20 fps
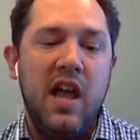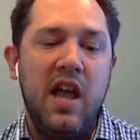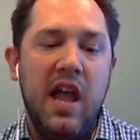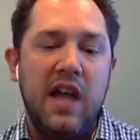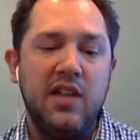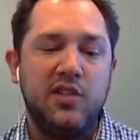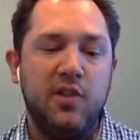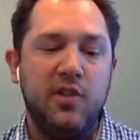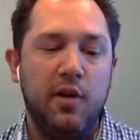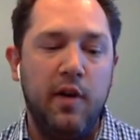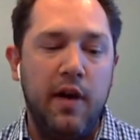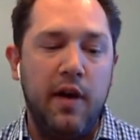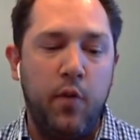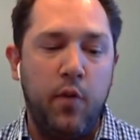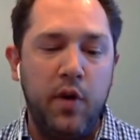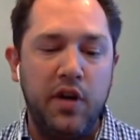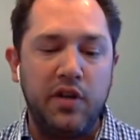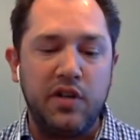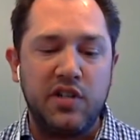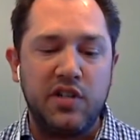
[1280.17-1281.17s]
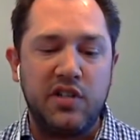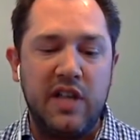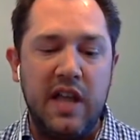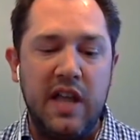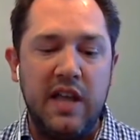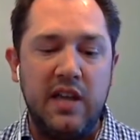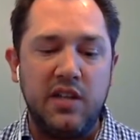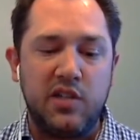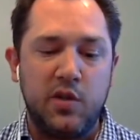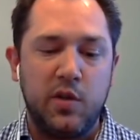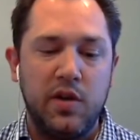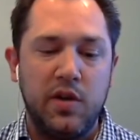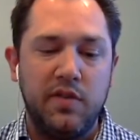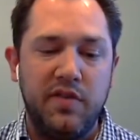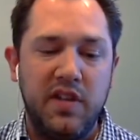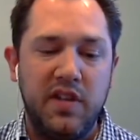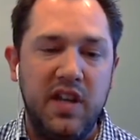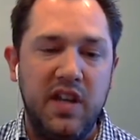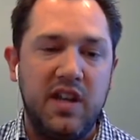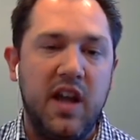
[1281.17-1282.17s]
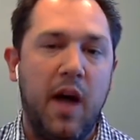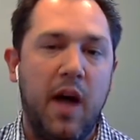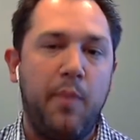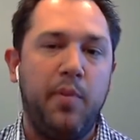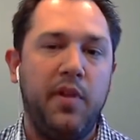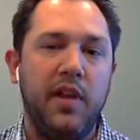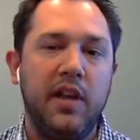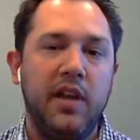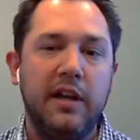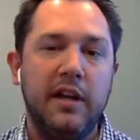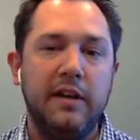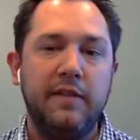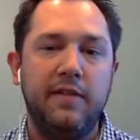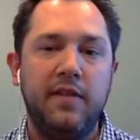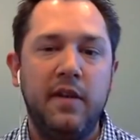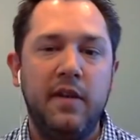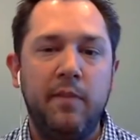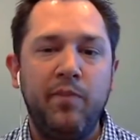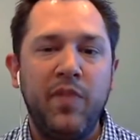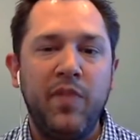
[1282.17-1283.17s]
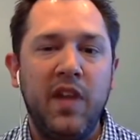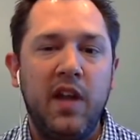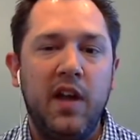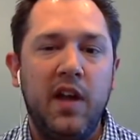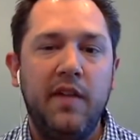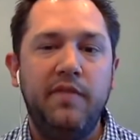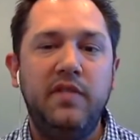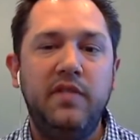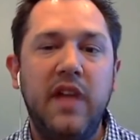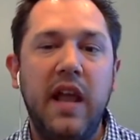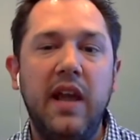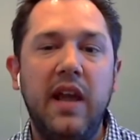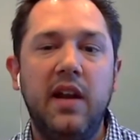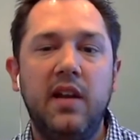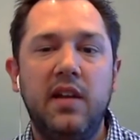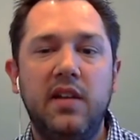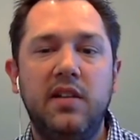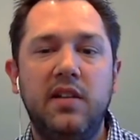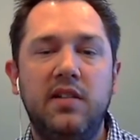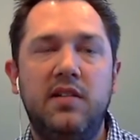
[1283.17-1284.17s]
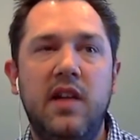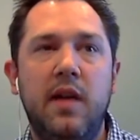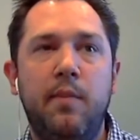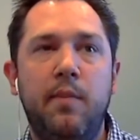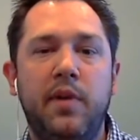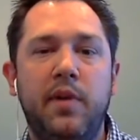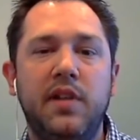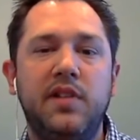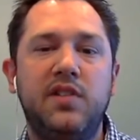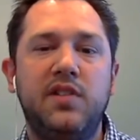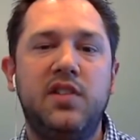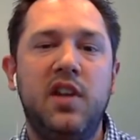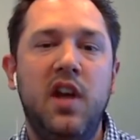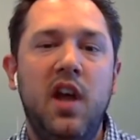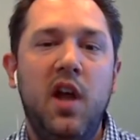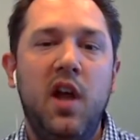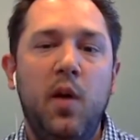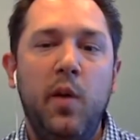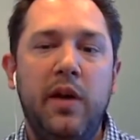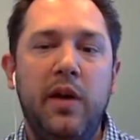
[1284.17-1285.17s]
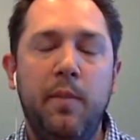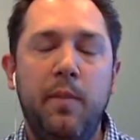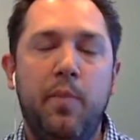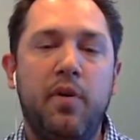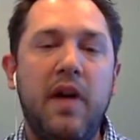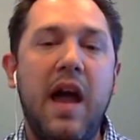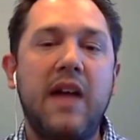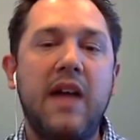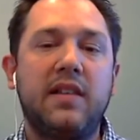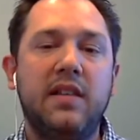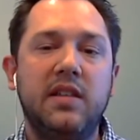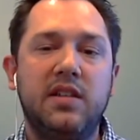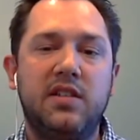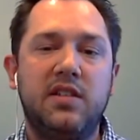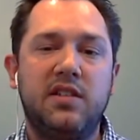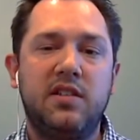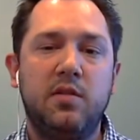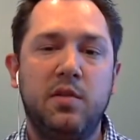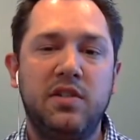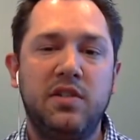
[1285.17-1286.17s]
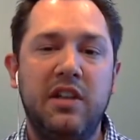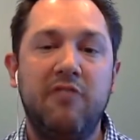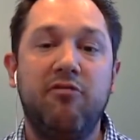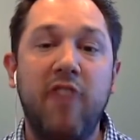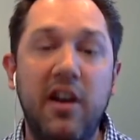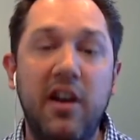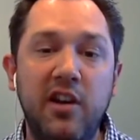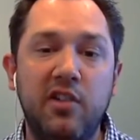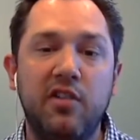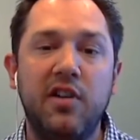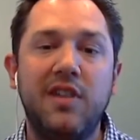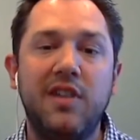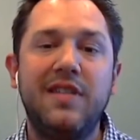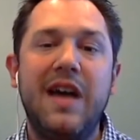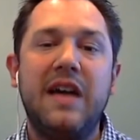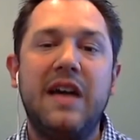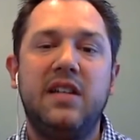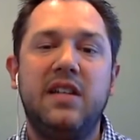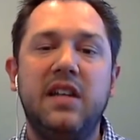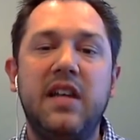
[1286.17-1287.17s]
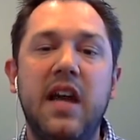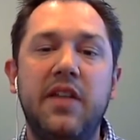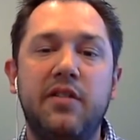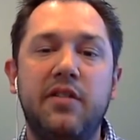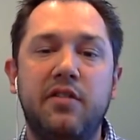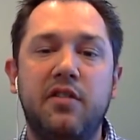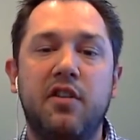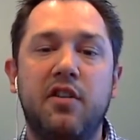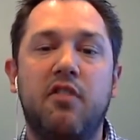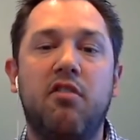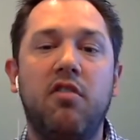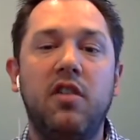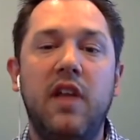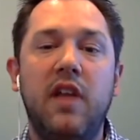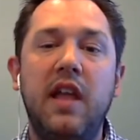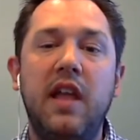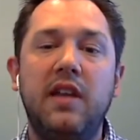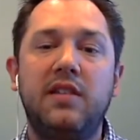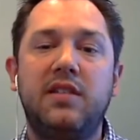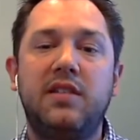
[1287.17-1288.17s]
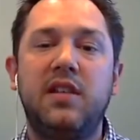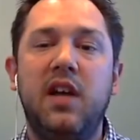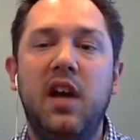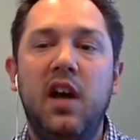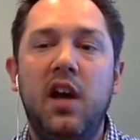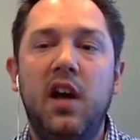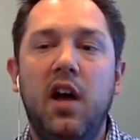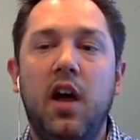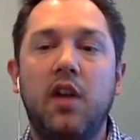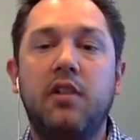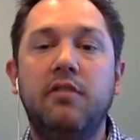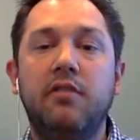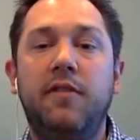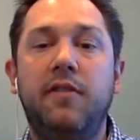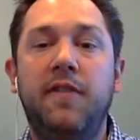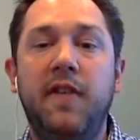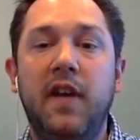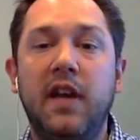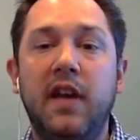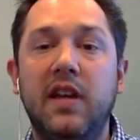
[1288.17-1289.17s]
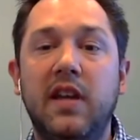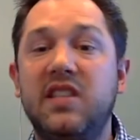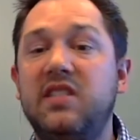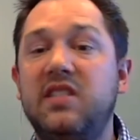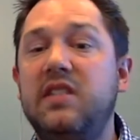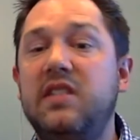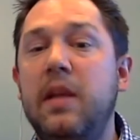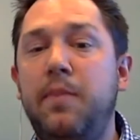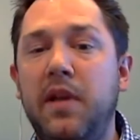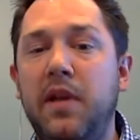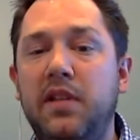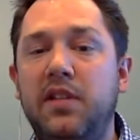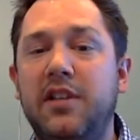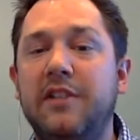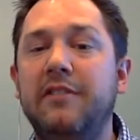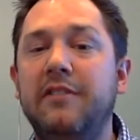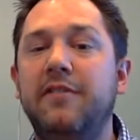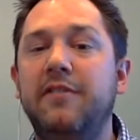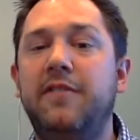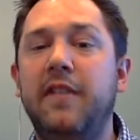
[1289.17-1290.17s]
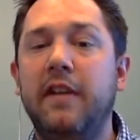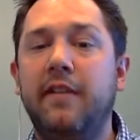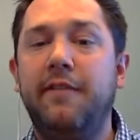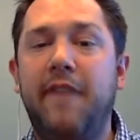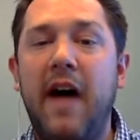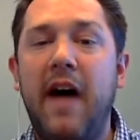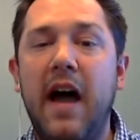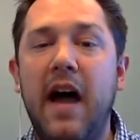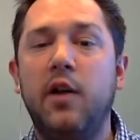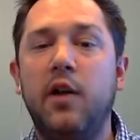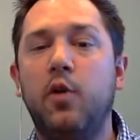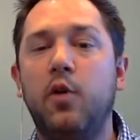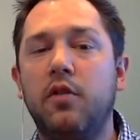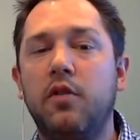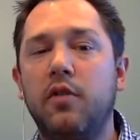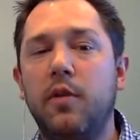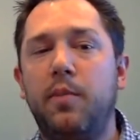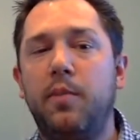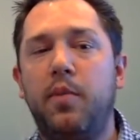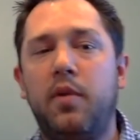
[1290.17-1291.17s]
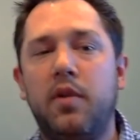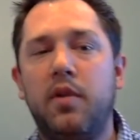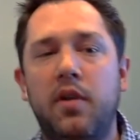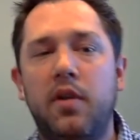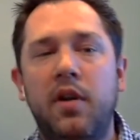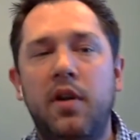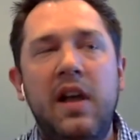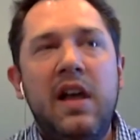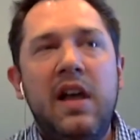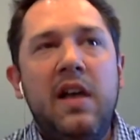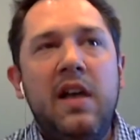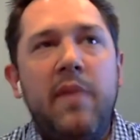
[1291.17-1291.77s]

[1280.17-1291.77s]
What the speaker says: And so if we understand the decoupling of data and templates, we can practice, we'll say, rendering that together to create a config snippet, config file, or a report.